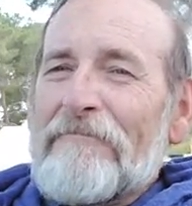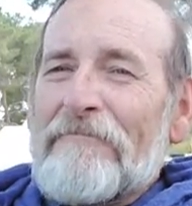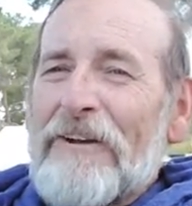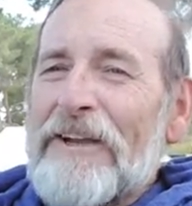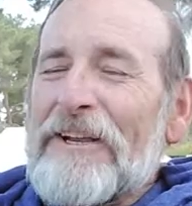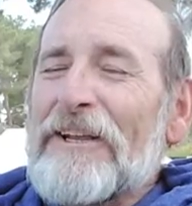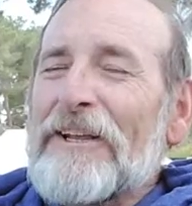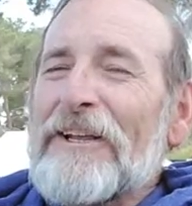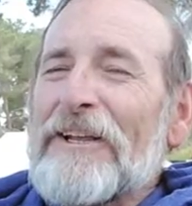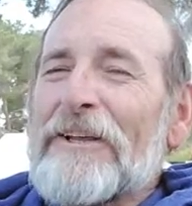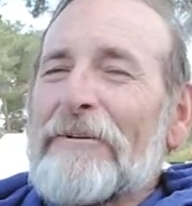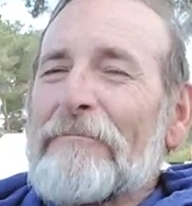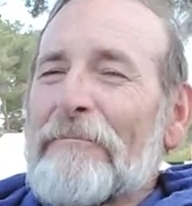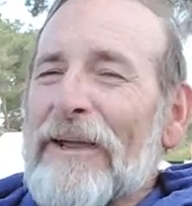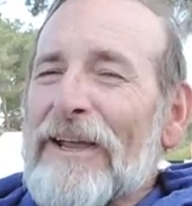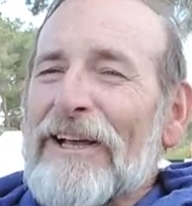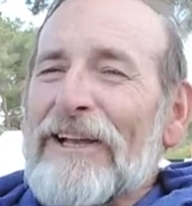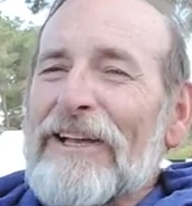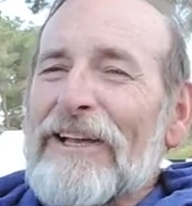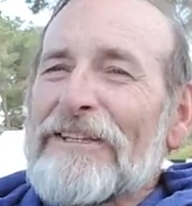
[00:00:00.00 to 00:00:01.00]
fighting in
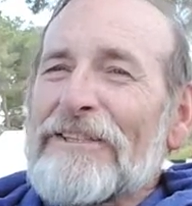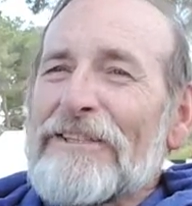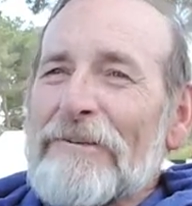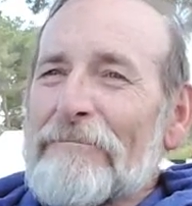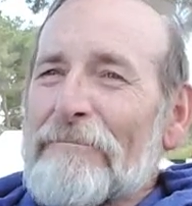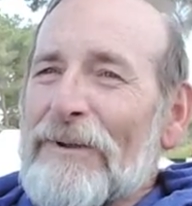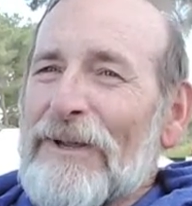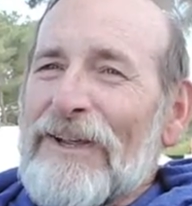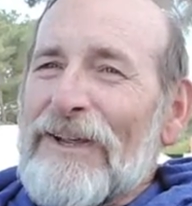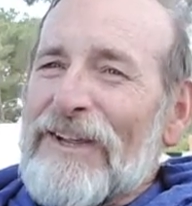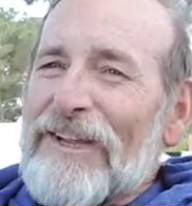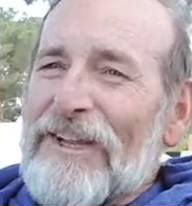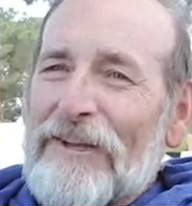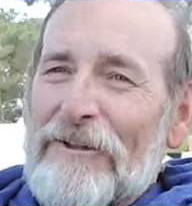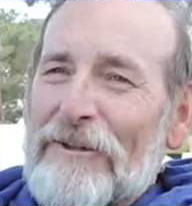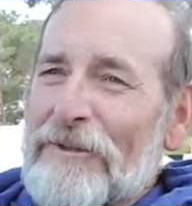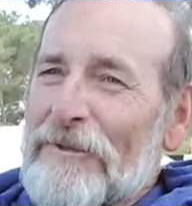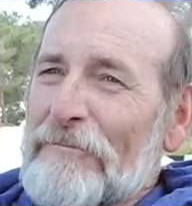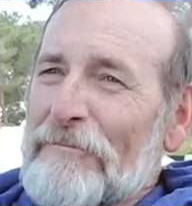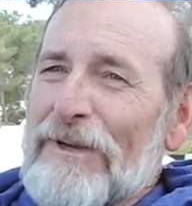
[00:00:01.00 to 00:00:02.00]
melees and being
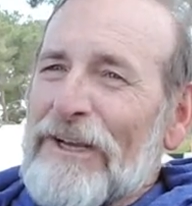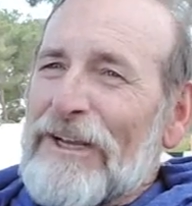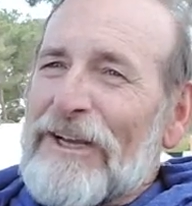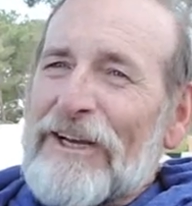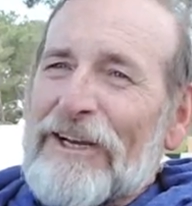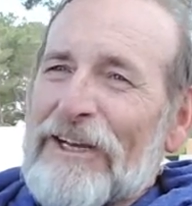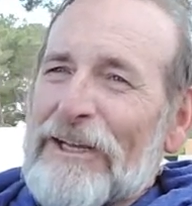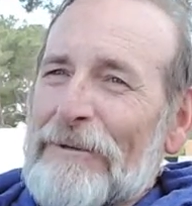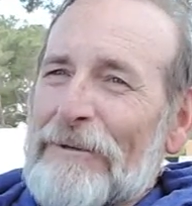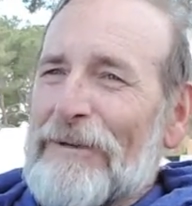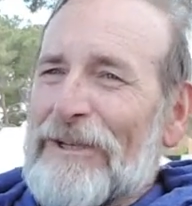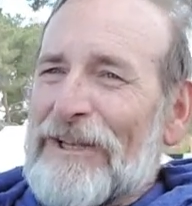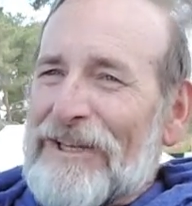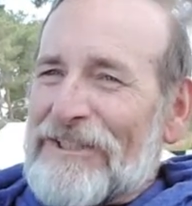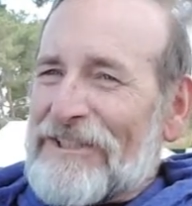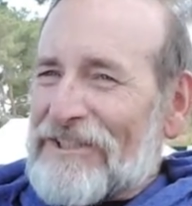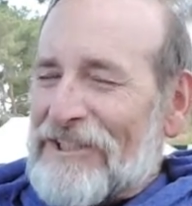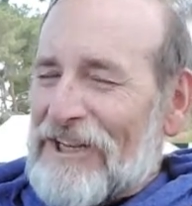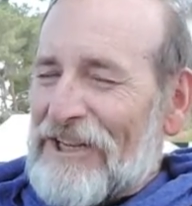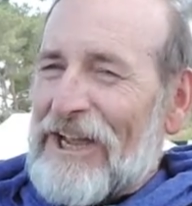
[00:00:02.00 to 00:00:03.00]
killed immediately,
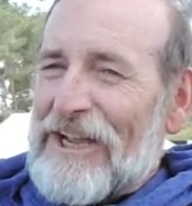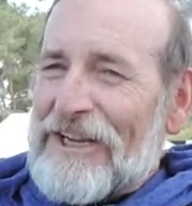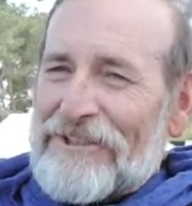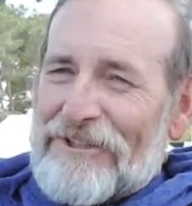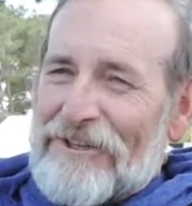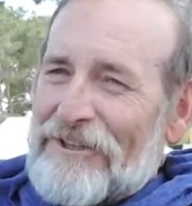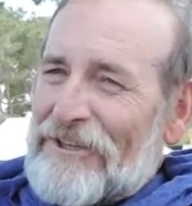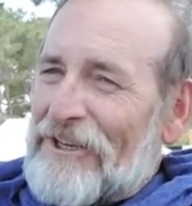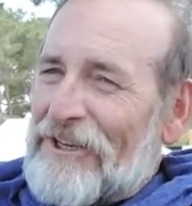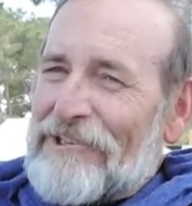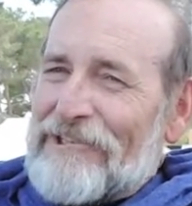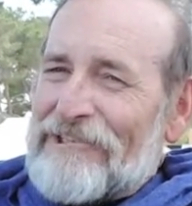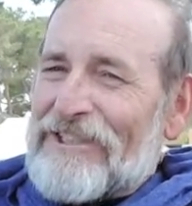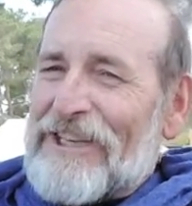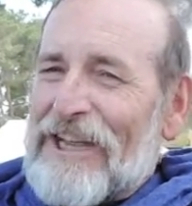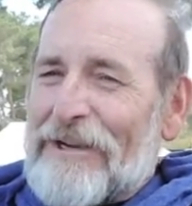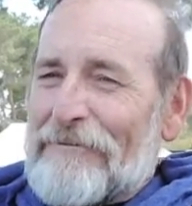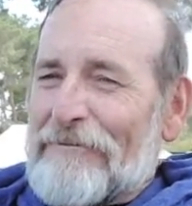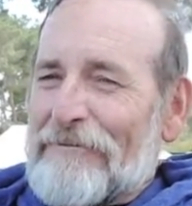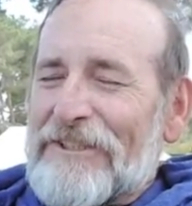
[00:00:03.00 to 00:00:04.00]
because the guys on the other
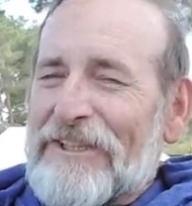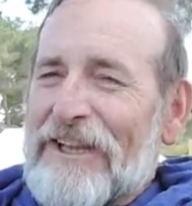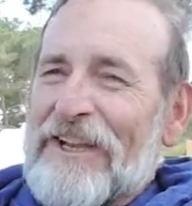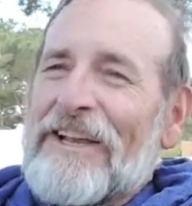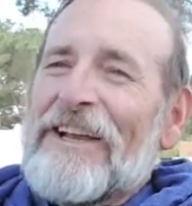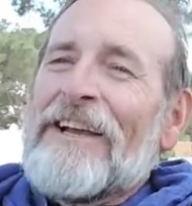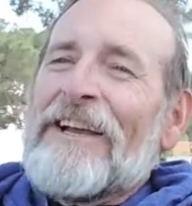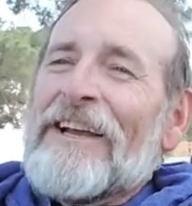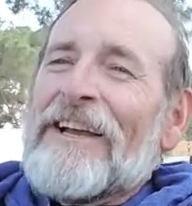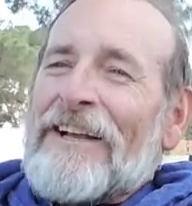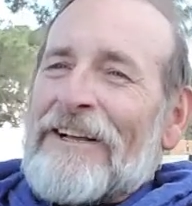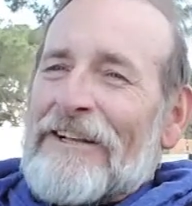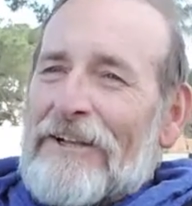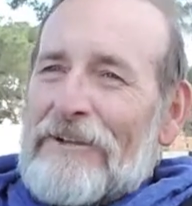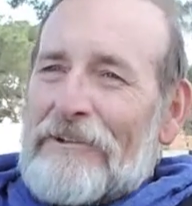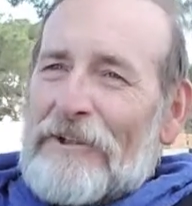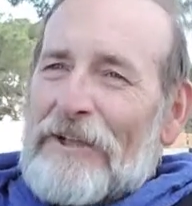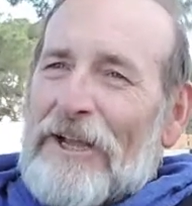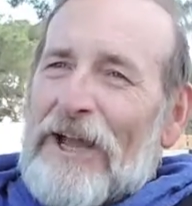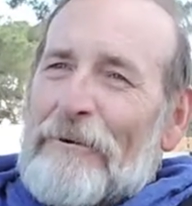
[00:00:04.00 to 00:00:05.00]
side would say,
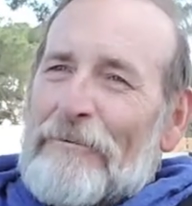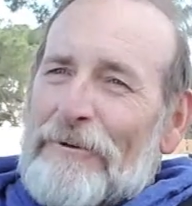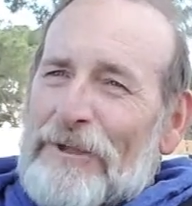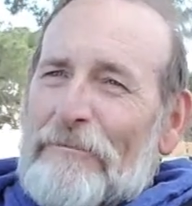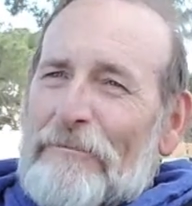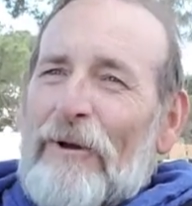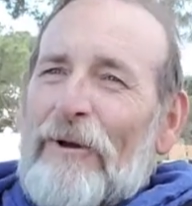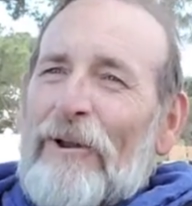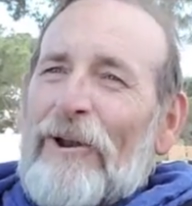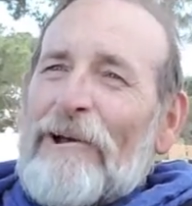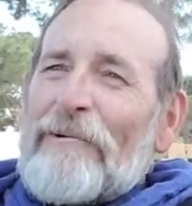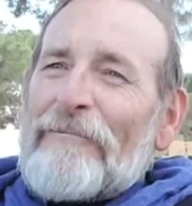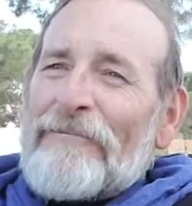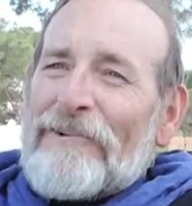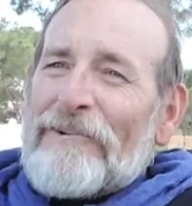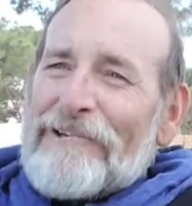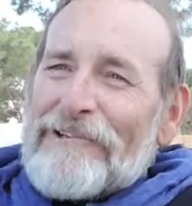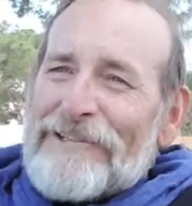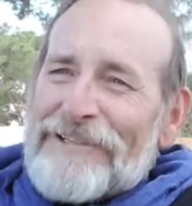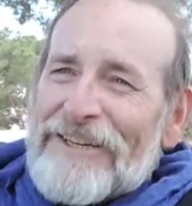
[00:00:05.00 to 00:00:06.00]
kill the guy with the polearm
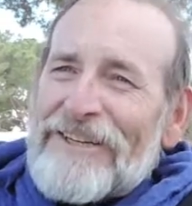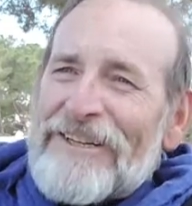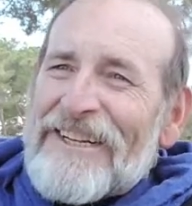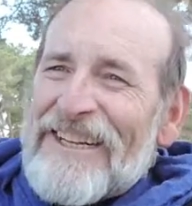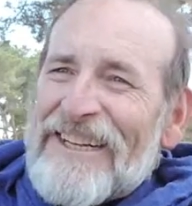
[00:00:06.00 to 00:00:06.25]
first.